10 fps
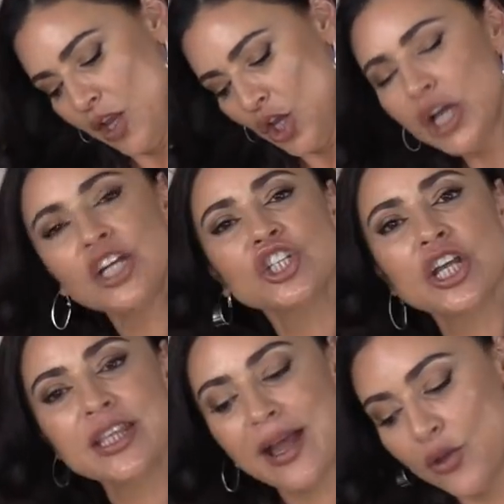You're going to
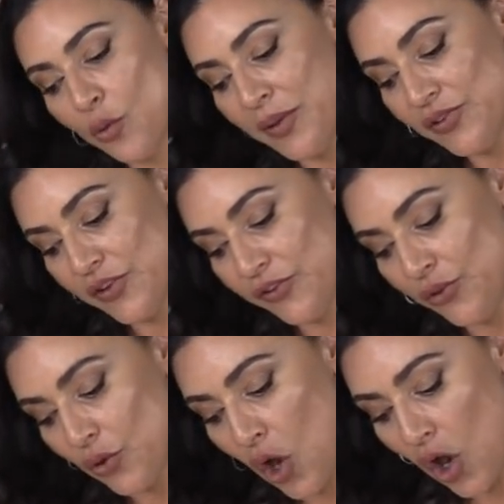shut down your business.
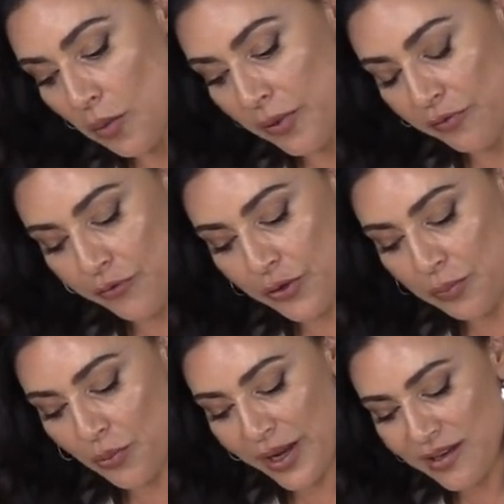Your carbon
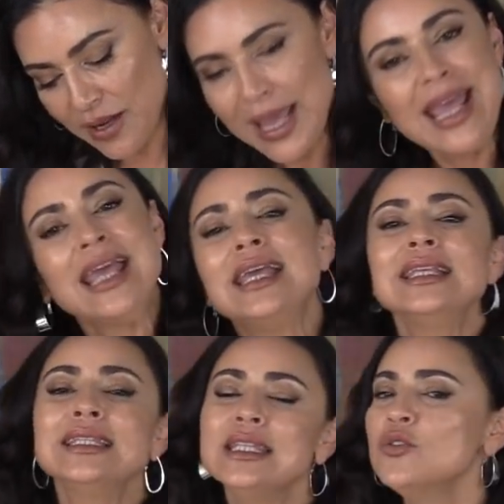footprint
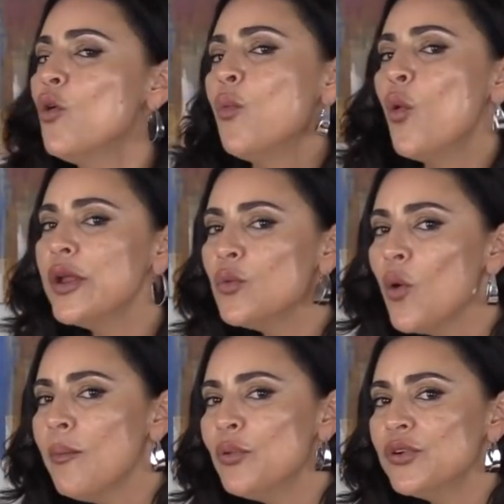is
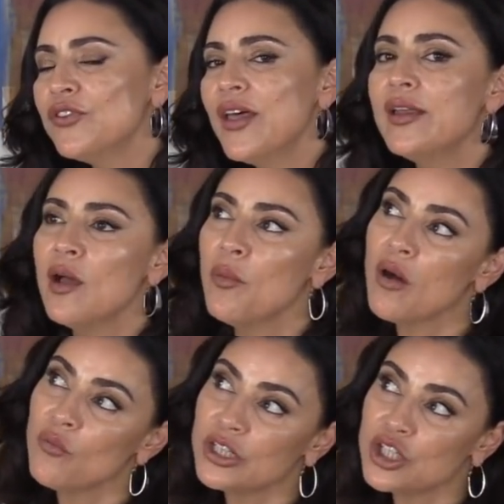0.1%
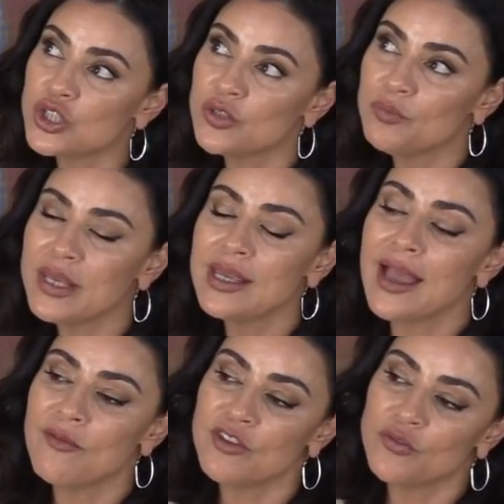above what it should be.
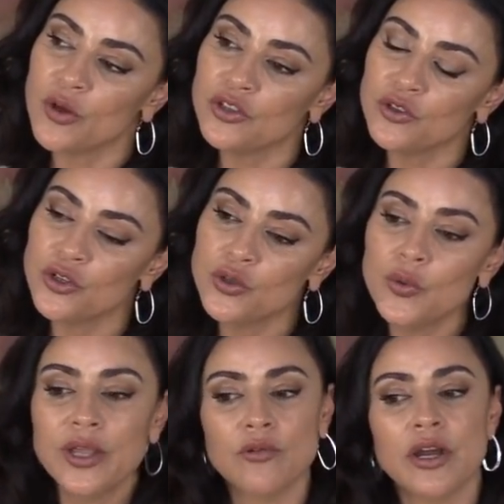And with what you're
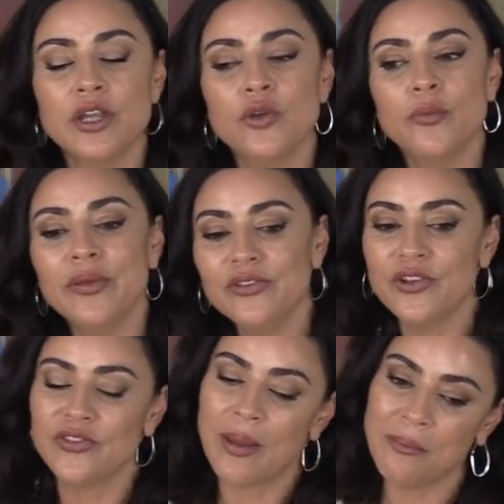doing, running your
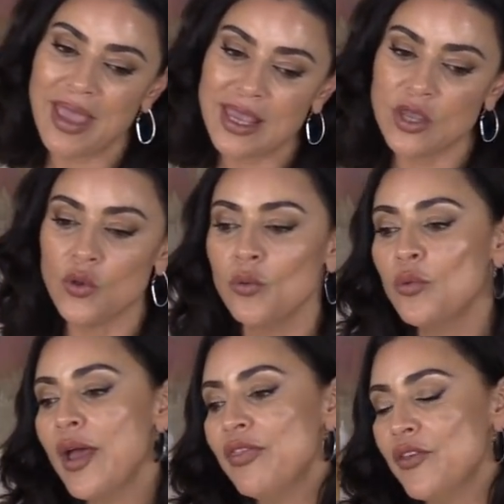business and baking your
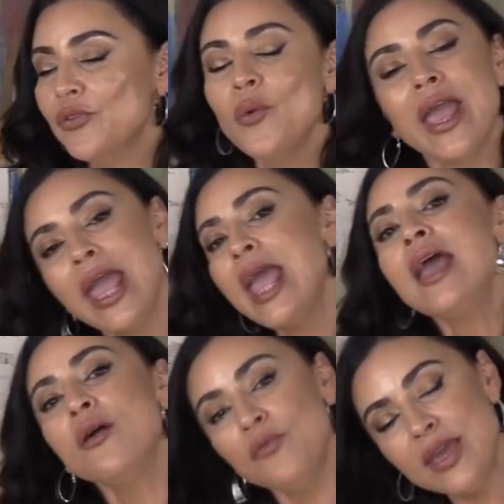bread this way,
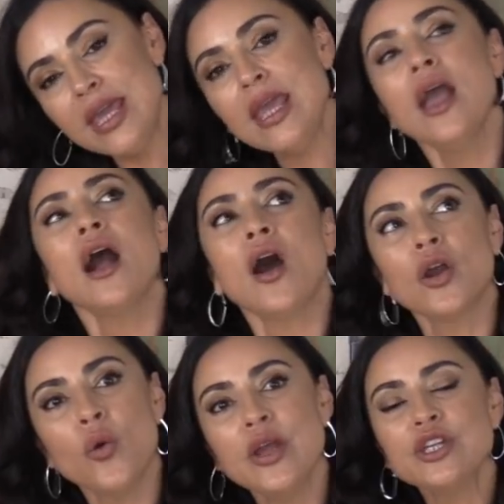we
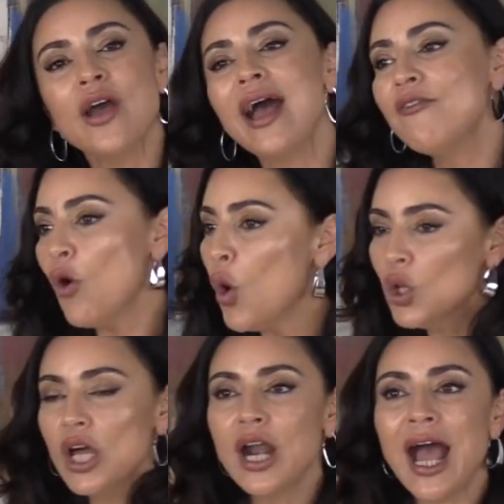are going to have
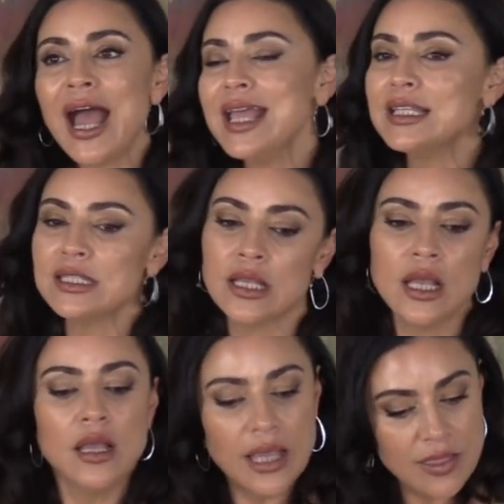all our ice
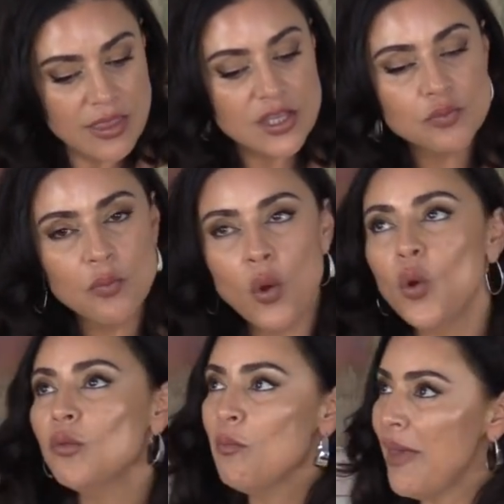in this
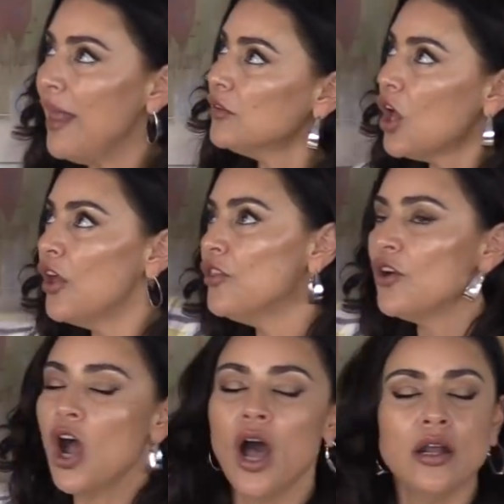bowl melt under
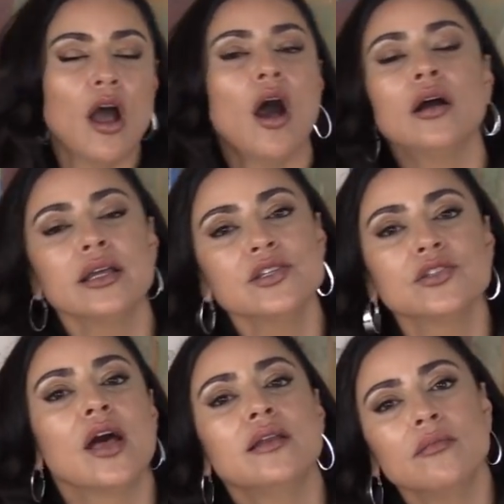a hot August
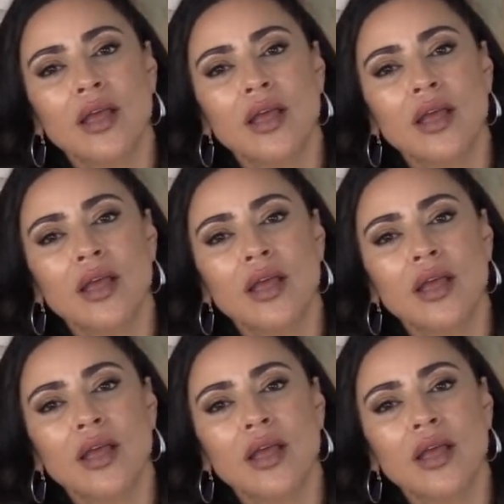sun.